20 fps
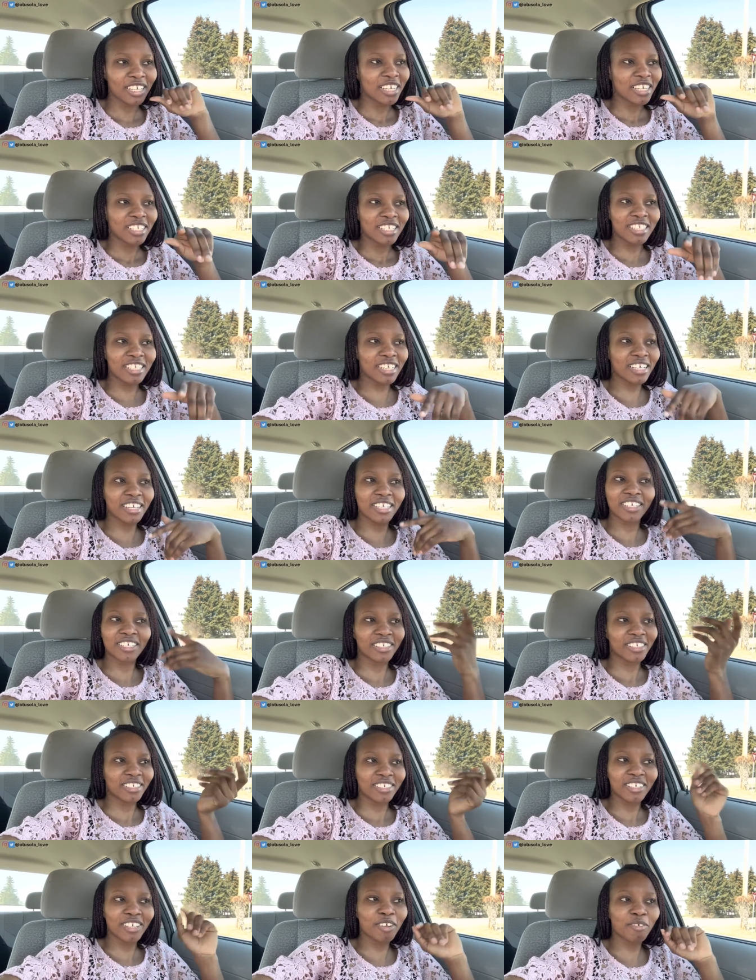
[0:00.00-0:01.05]
See,
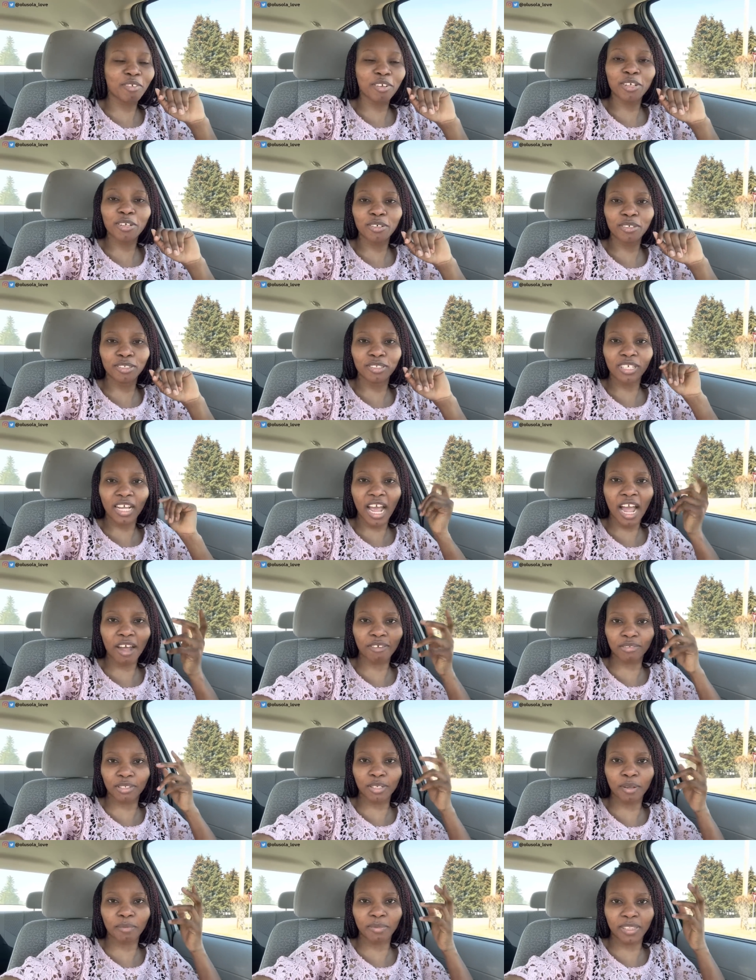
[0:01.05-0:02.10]
if you don't have
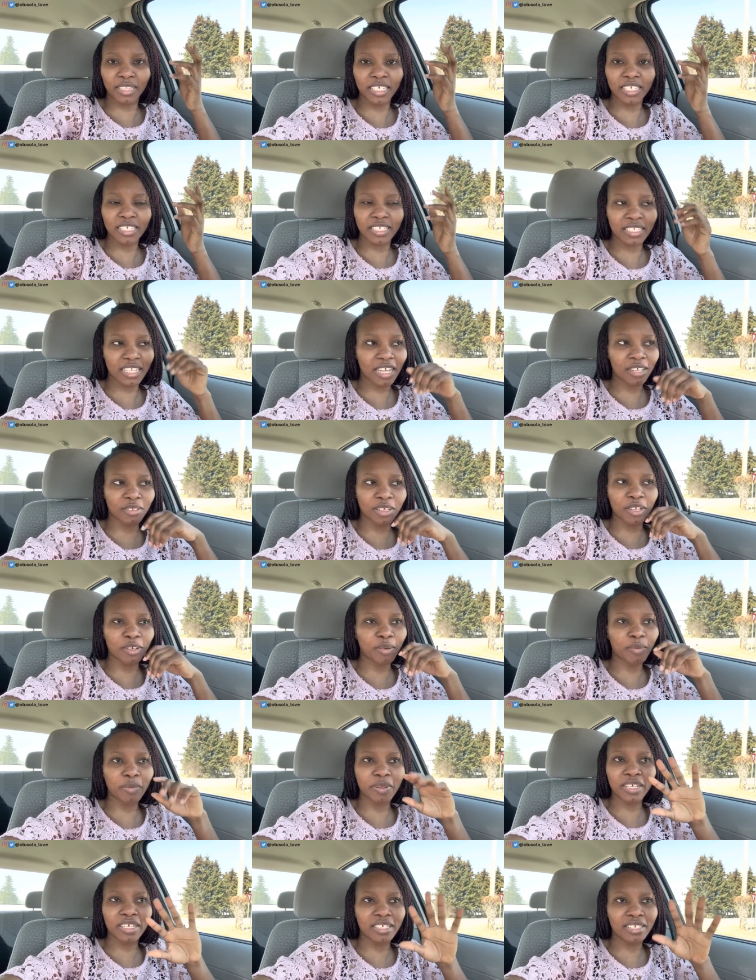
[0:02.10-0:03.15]
some things, that's when you
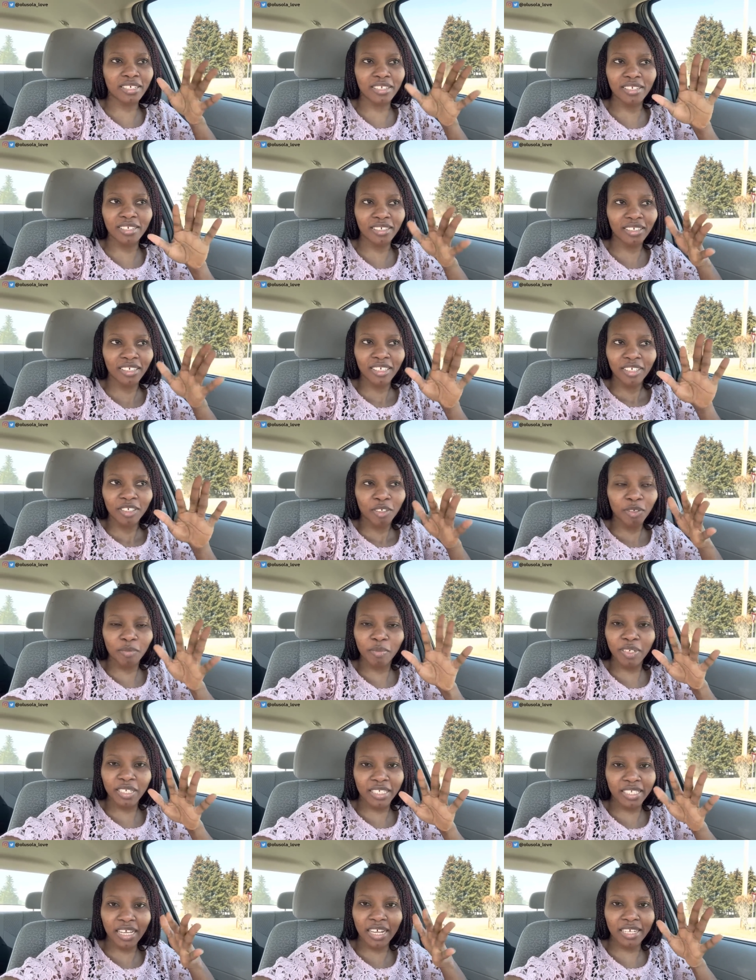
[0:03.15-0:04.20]
be you
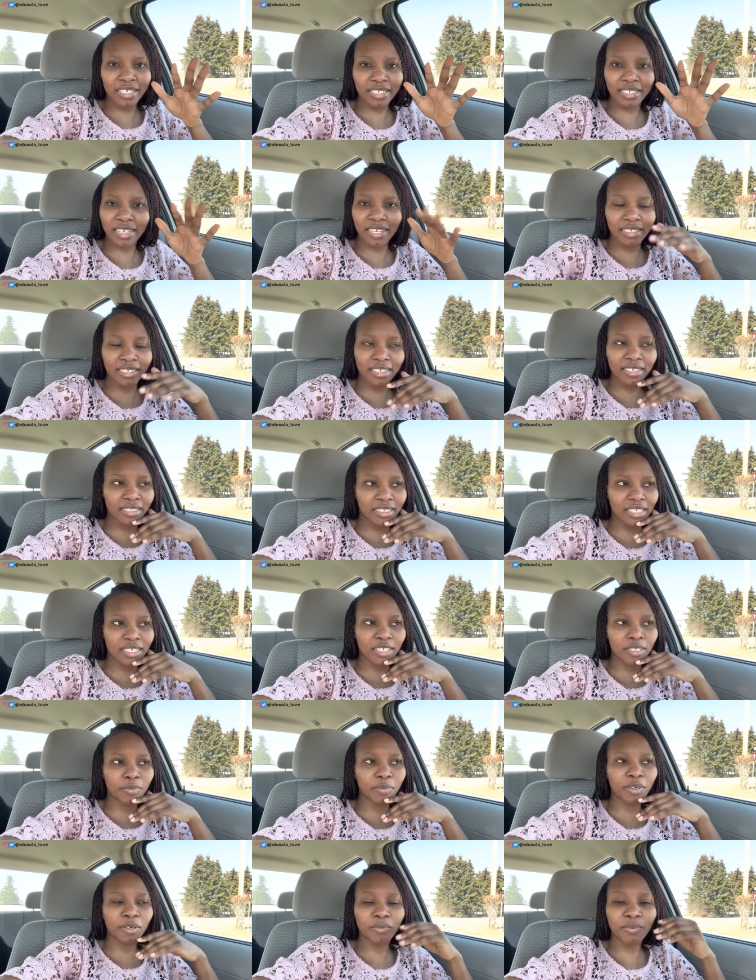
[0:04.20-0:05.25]
be saying certain
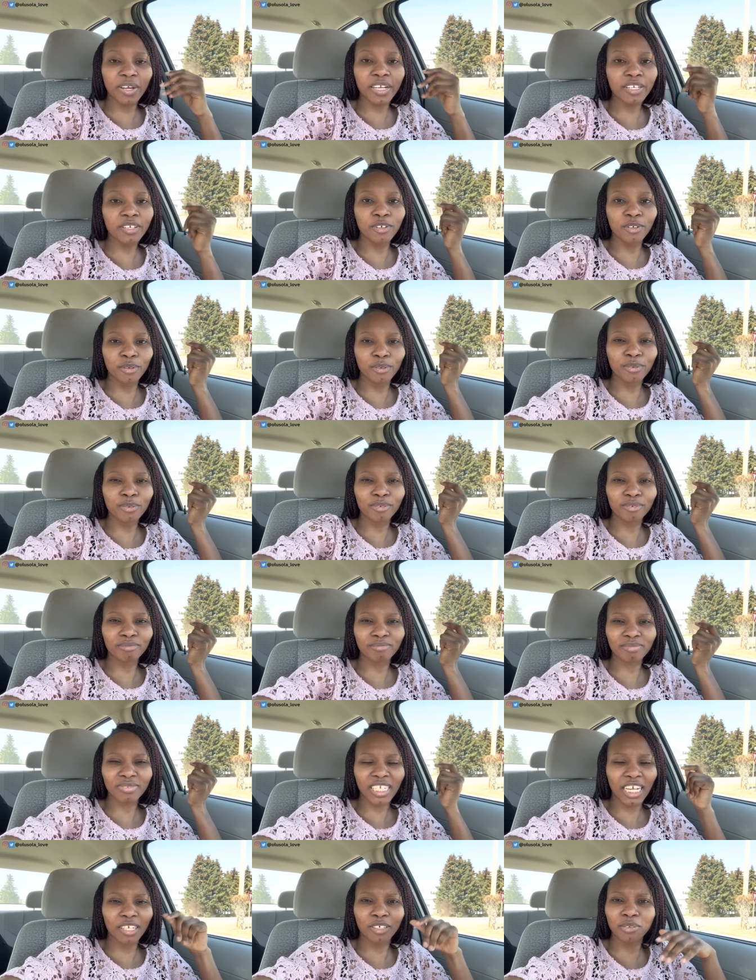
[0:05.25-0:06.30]
things. But when you,
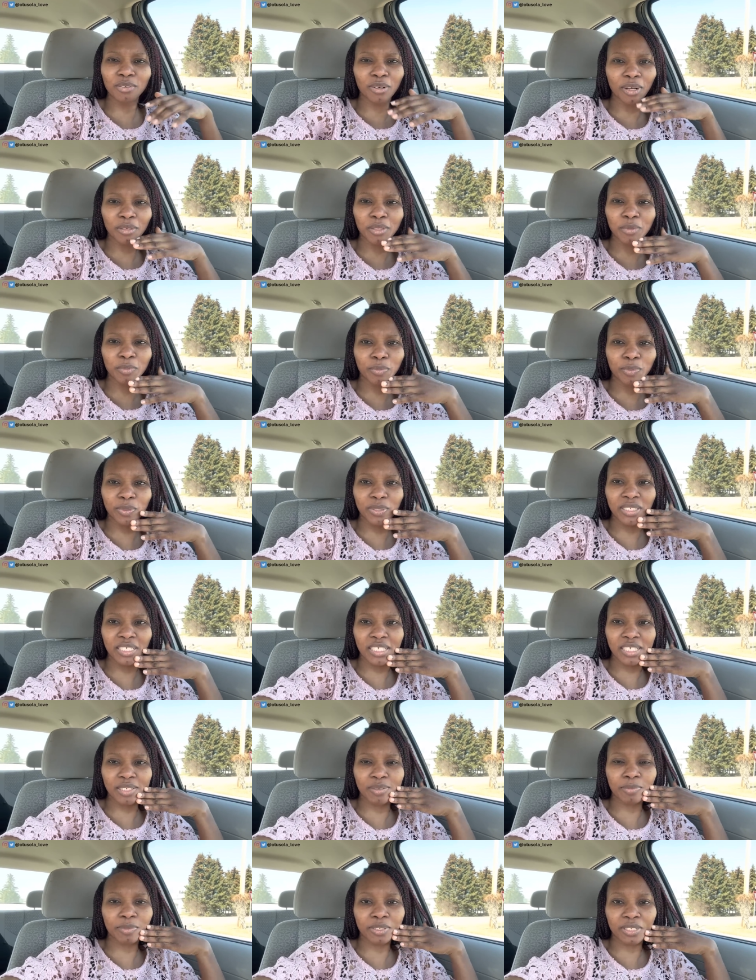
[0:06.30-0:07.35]
I don't know how to put
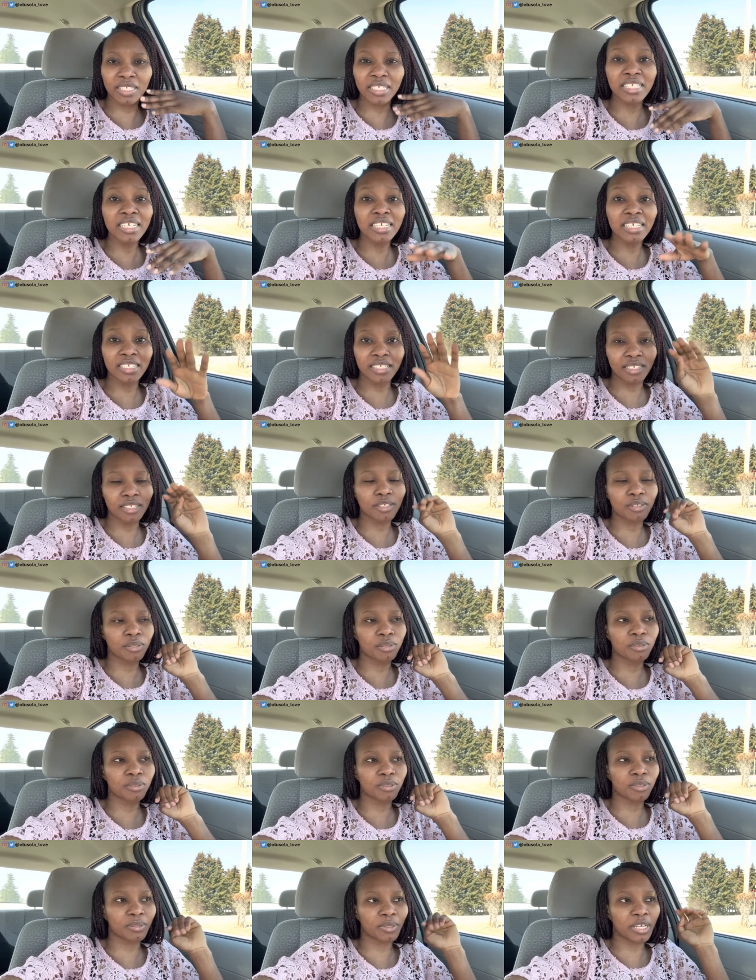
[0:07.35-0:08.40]
it, but ease is
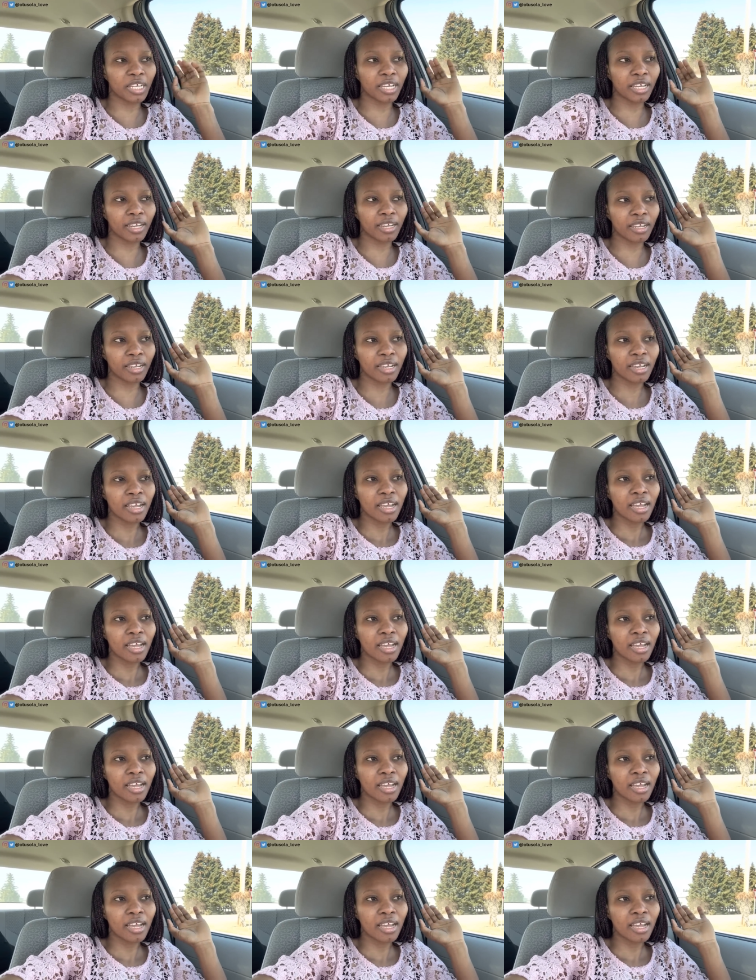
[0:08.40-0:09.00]
good, okay?